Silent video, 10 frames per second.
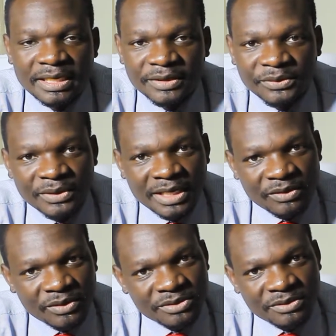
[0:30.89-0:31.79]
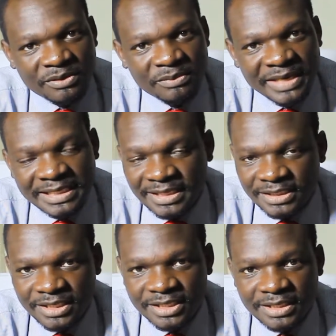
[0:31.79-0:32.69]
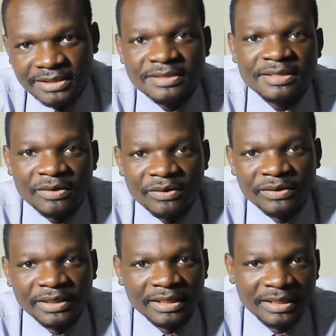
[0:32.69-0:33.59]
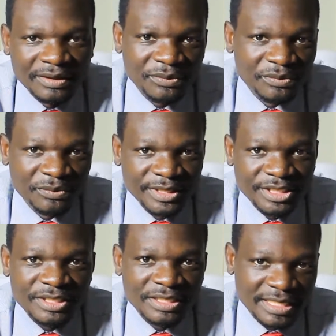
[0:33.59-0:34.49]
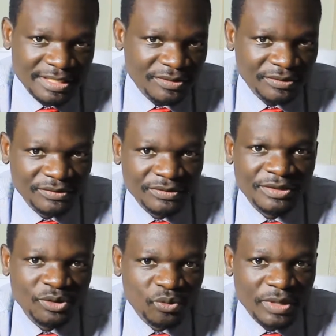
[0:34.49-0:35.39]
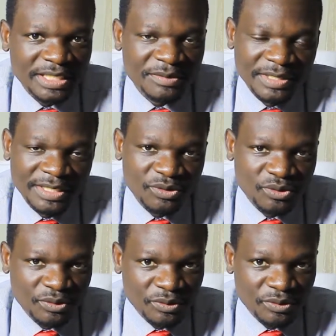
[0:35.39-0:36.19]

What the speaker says: You can also make suggestions on which lessons you want me to